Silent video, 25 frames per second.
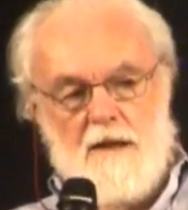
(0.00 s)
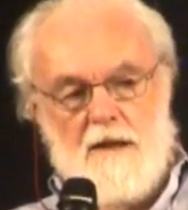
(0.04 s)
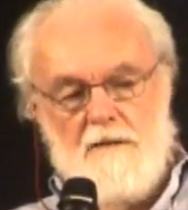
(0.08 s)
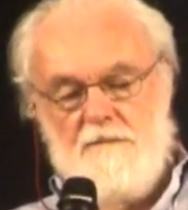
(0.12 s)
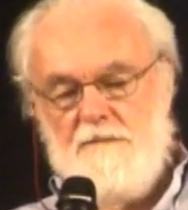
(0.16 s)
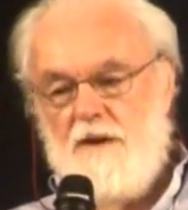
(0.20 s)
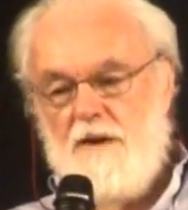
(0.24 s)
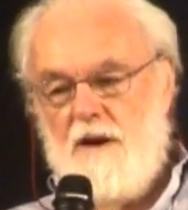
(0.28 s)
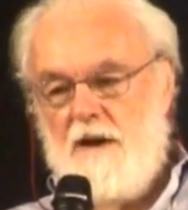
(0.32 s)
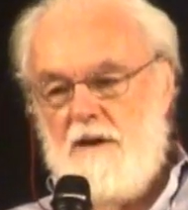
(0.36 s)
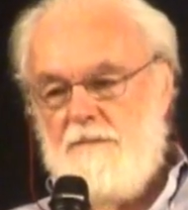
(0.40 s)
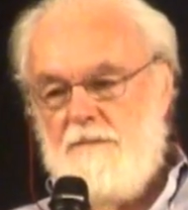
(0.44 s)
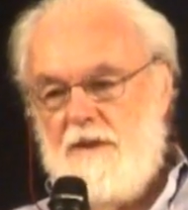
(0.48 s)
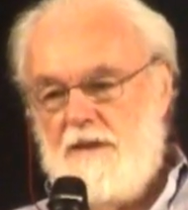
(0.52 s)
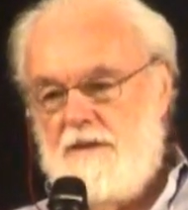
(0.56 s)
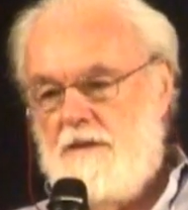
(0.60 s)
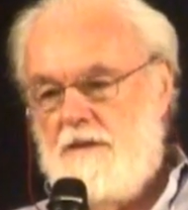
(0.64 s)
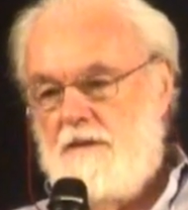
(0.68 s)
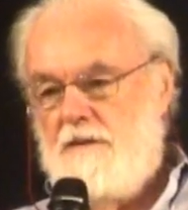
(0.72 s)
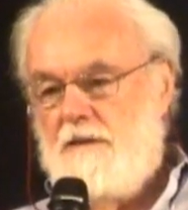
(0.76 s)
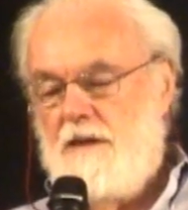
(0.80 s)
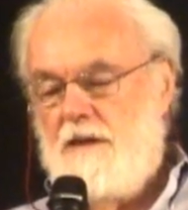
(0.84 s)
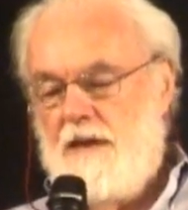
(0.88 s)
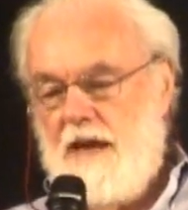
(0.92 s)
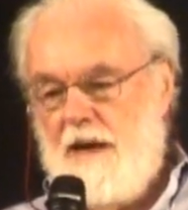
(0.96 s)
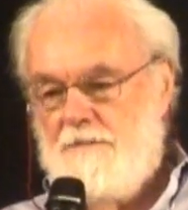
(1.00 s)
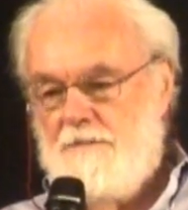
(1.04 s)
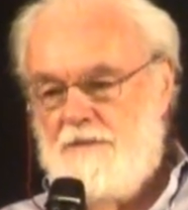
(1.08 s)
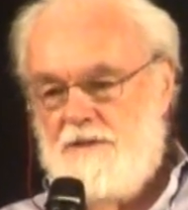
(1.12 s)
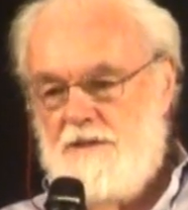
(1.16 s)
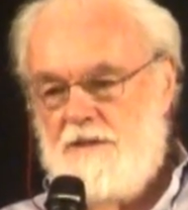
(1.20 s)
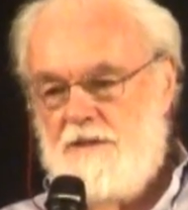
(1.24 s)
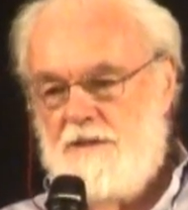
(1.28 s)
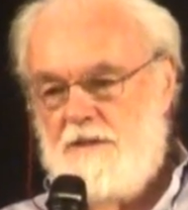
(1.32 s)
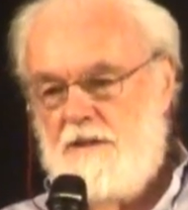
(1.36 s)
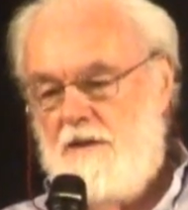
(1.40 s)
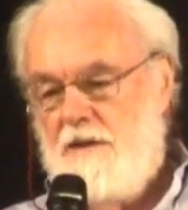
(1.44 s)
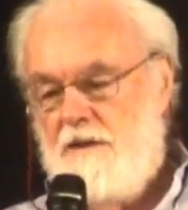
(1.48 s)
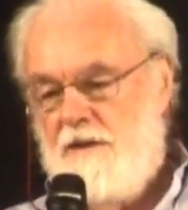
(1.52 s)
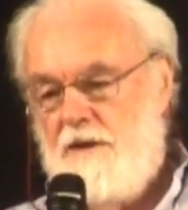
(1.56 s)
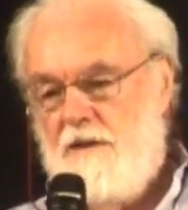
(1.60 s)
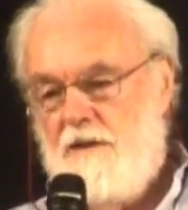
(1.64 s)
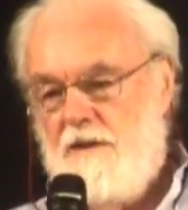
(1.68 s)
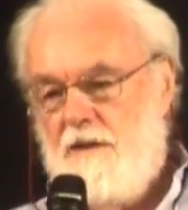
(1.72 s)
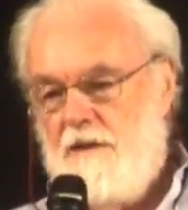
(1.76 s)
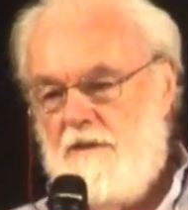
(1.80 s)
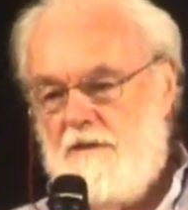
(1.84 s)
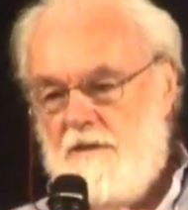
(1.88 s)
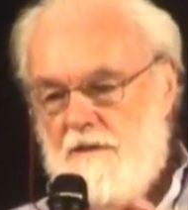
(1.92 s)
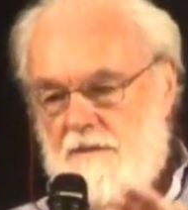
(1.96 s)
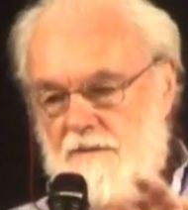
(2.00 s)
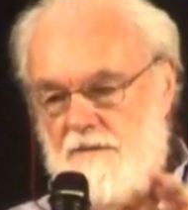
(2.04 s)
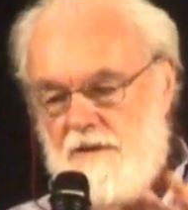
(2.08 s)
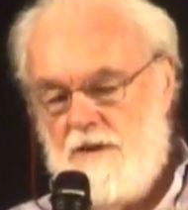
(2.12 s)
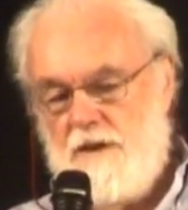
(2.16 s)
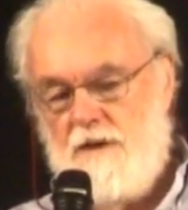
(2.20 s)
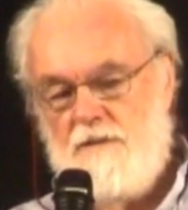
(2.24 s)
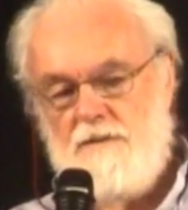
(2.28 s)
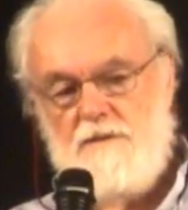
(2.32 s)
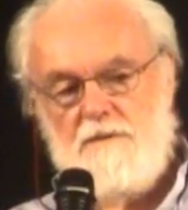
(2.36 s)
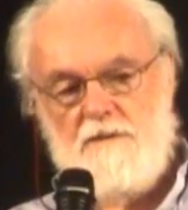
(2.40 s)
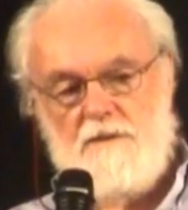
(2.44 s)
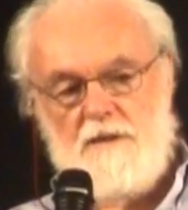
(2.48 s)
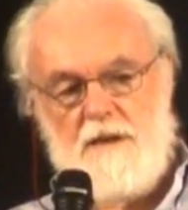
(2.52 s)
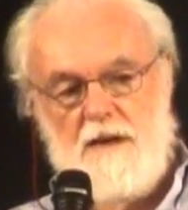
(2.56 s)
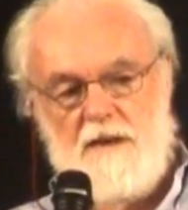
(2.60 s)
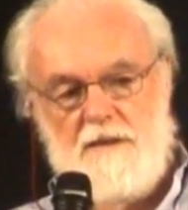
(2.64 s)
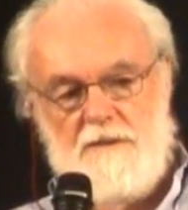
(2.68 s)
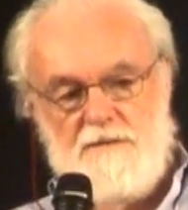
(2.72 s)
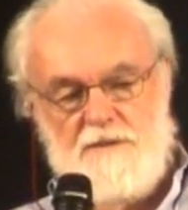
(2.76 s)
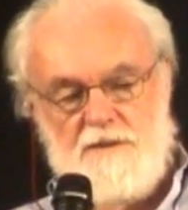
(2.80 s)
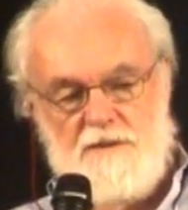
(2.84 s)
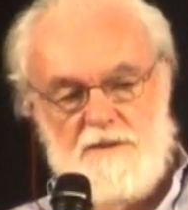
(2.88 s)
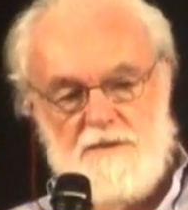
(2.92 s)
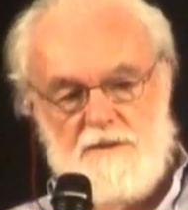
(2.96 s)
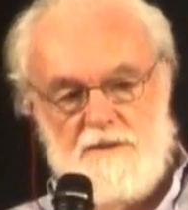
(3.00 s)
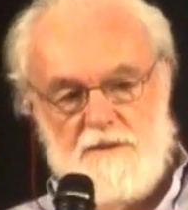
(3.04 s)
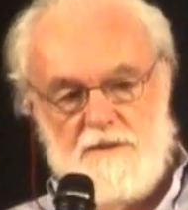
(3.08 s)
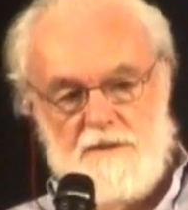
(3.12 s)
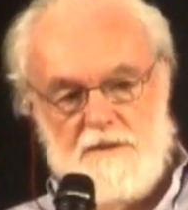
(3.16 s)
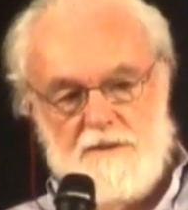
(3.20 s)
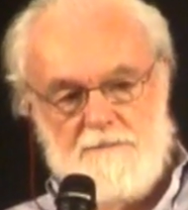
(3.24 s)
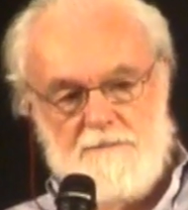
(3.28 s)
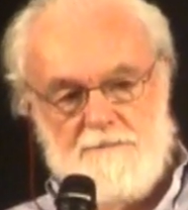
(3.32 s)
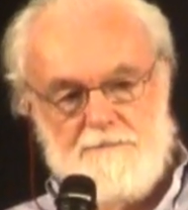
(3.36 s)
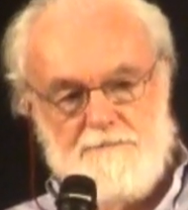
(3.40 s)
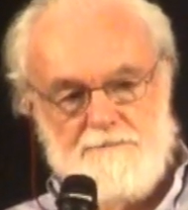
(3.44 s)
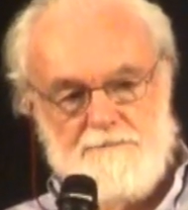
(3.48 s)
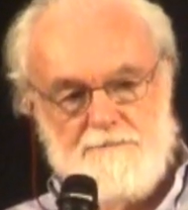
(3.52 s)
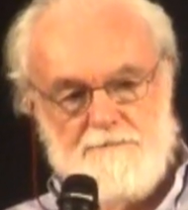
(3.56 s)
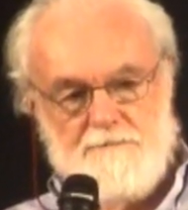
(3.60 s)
Environmental collapses going on the local kind of sort.